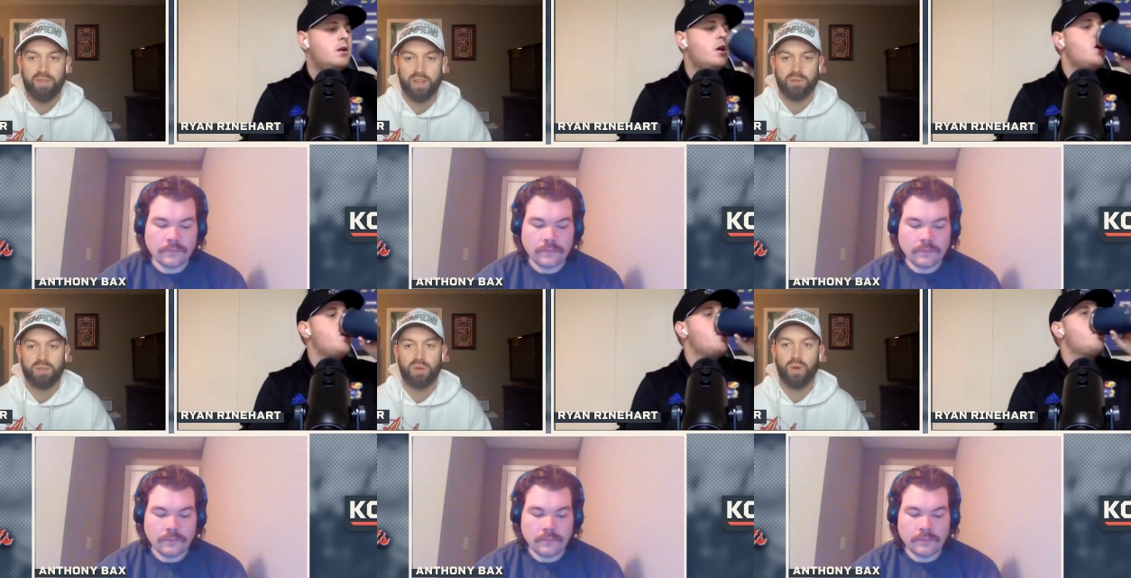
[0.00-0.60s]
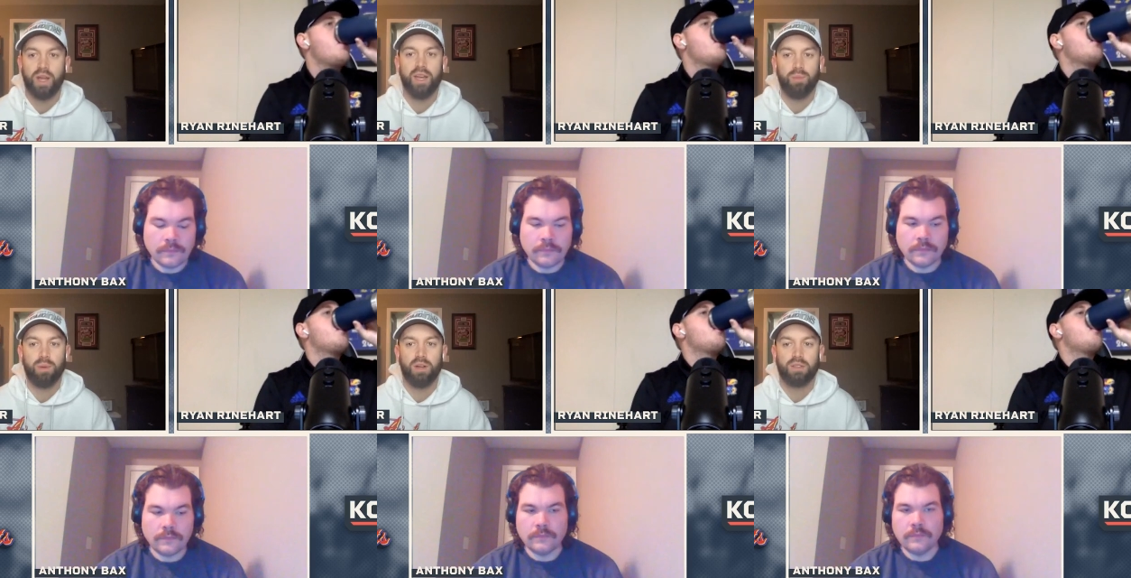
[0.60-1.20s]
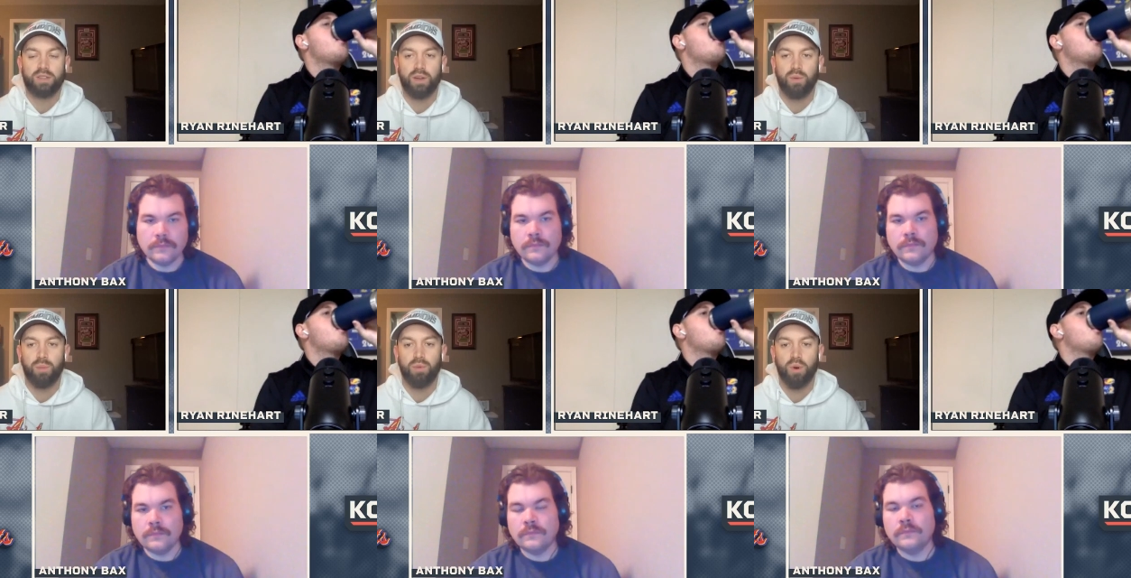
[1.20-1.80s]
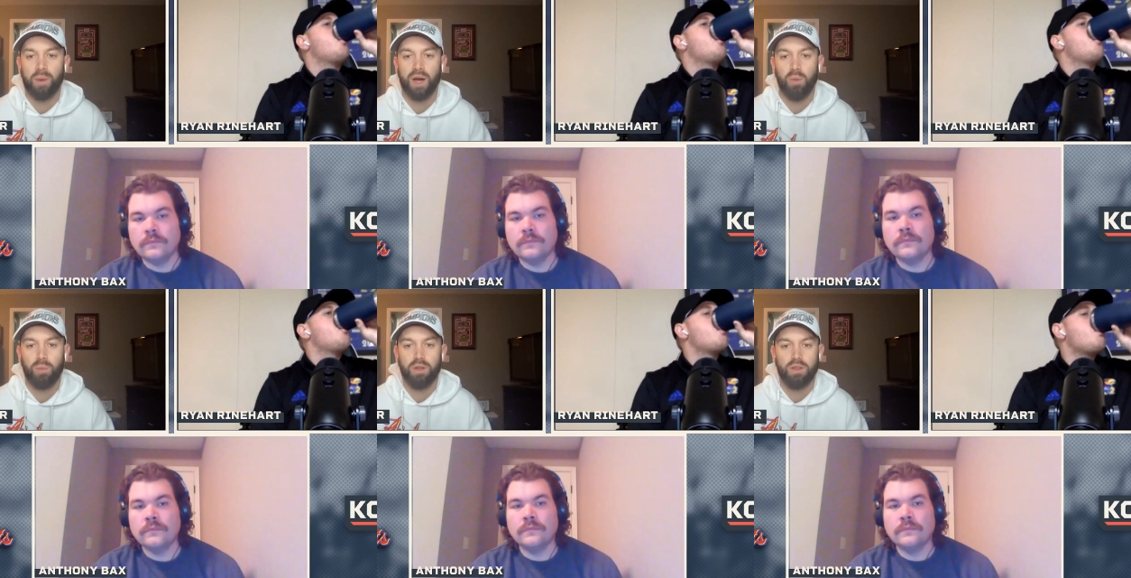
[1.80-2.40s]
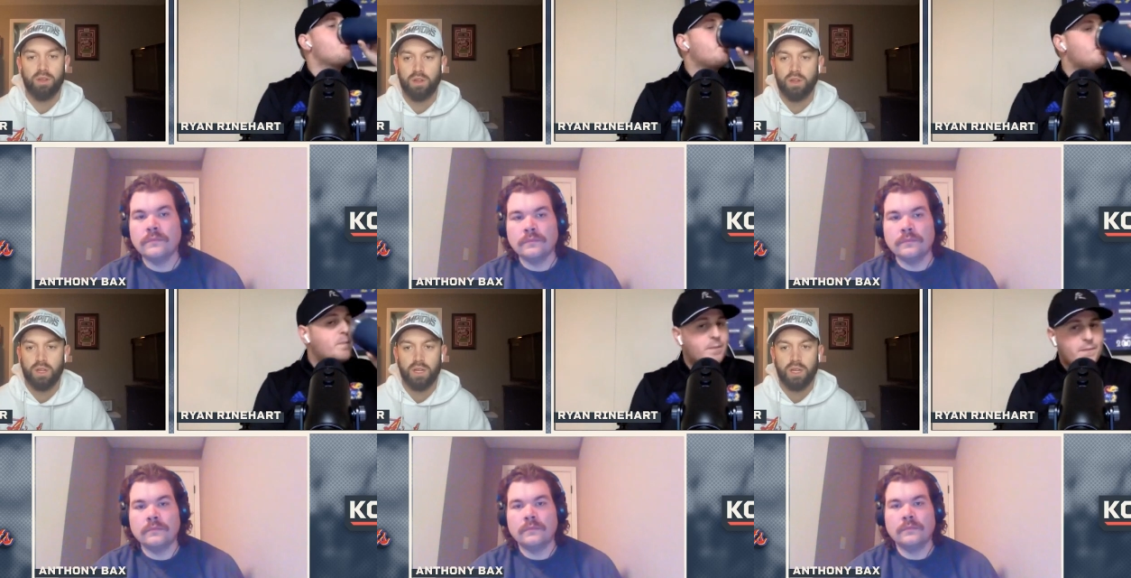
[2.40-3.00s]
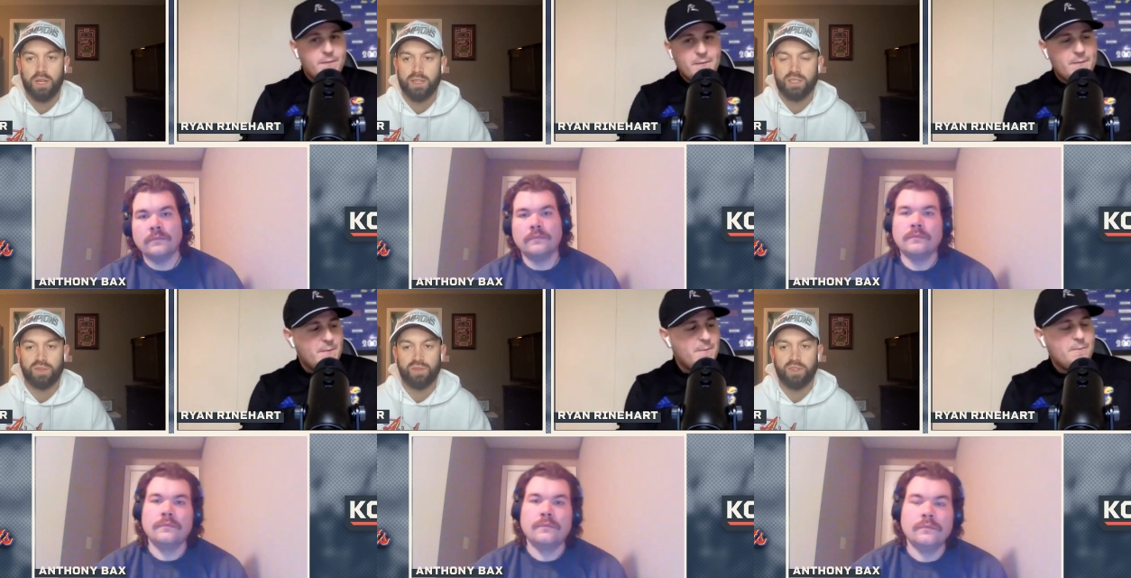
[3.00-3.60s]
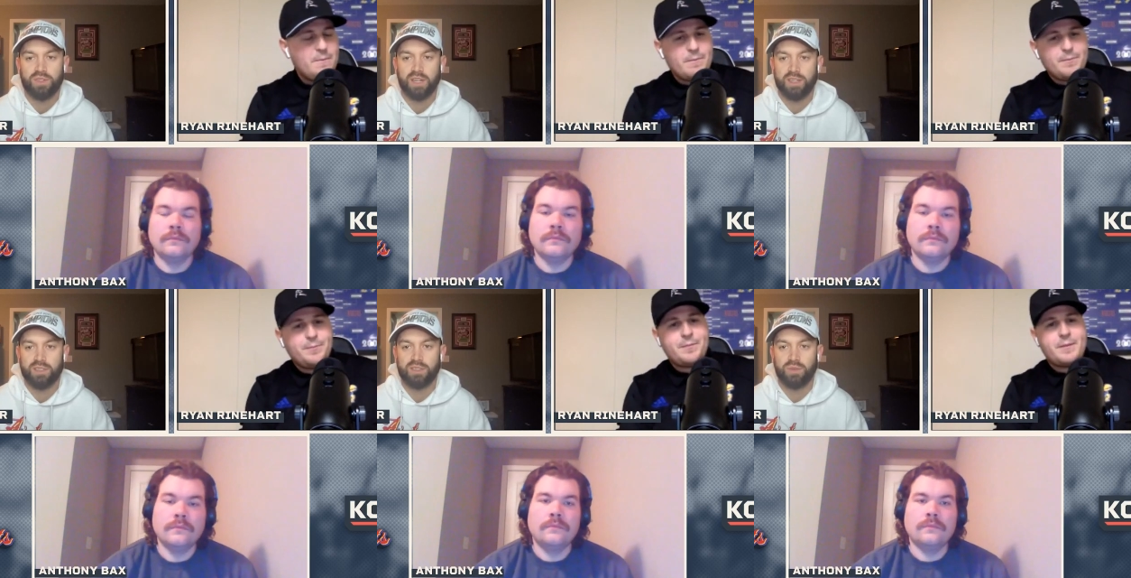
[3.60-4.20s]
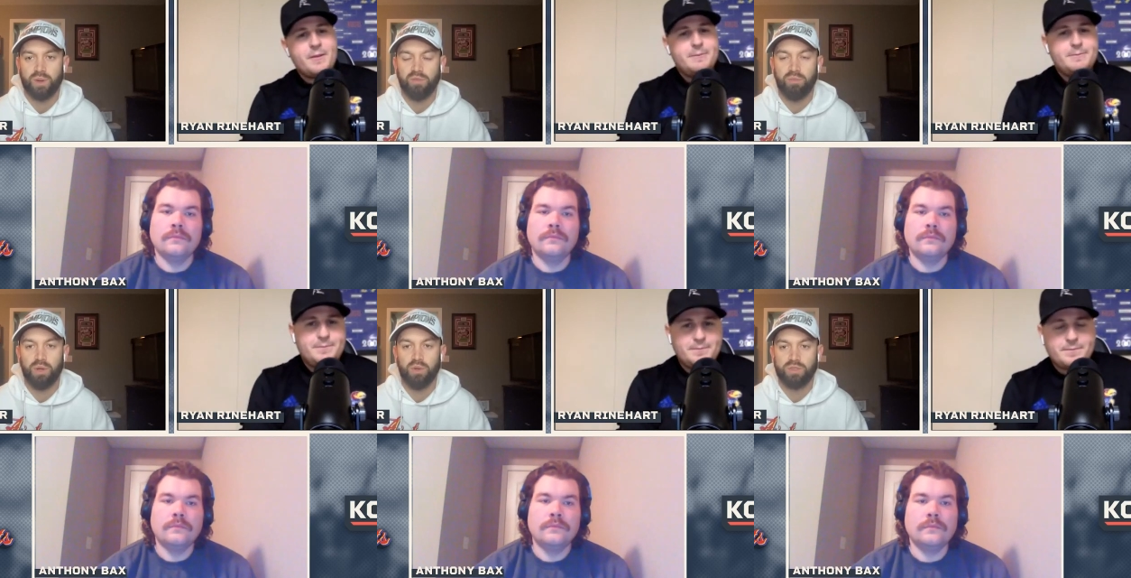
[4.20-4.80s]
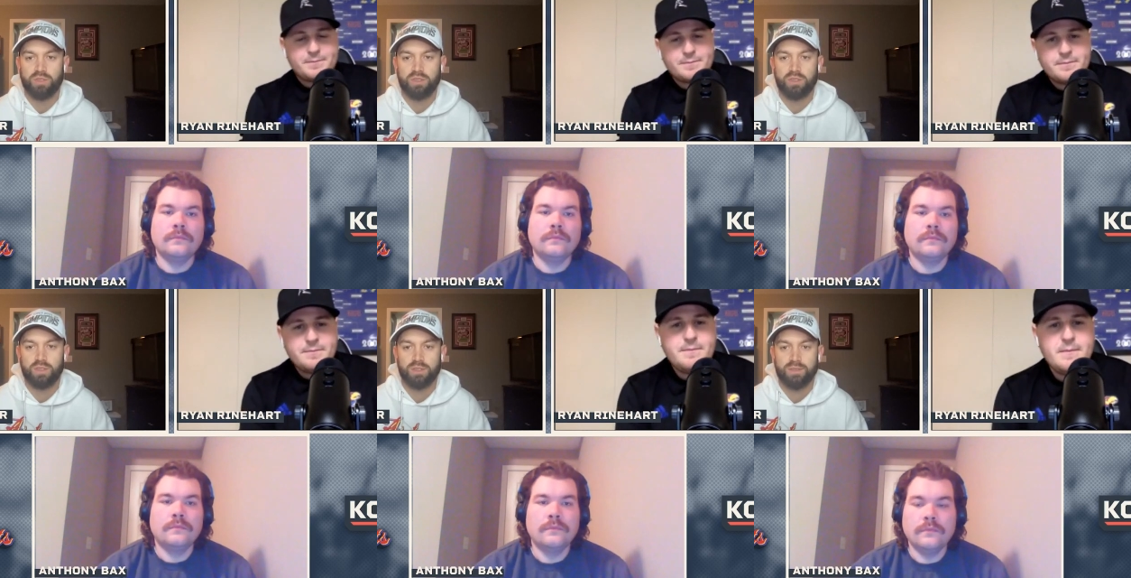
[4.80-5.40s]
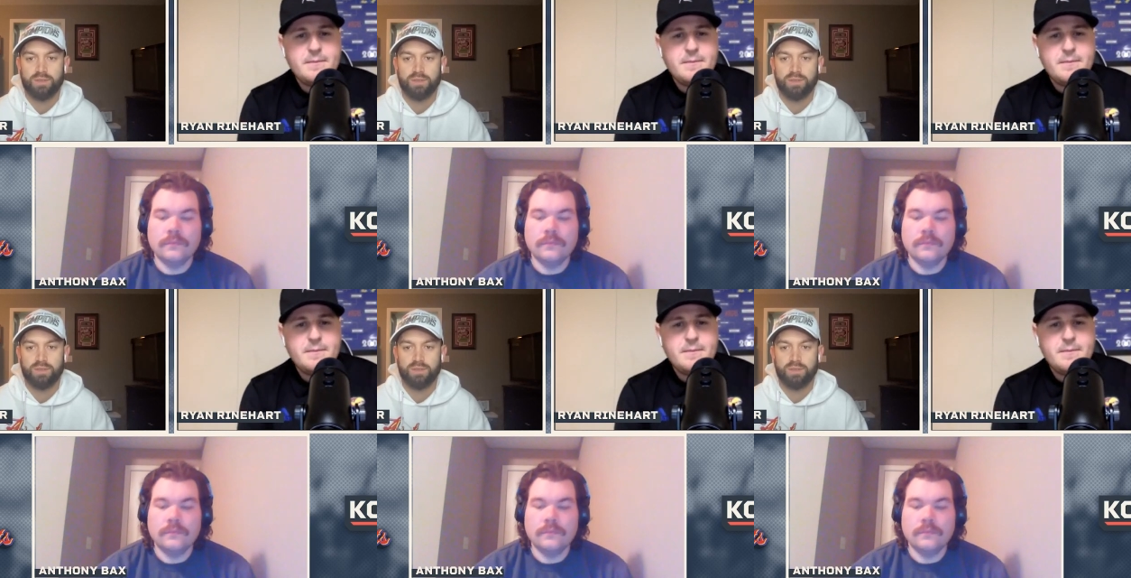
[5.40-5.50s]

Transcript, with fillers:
Speaker 1: They ended up scoring eighty plus. I know we blew them out, but just feels like this is one of Bill's,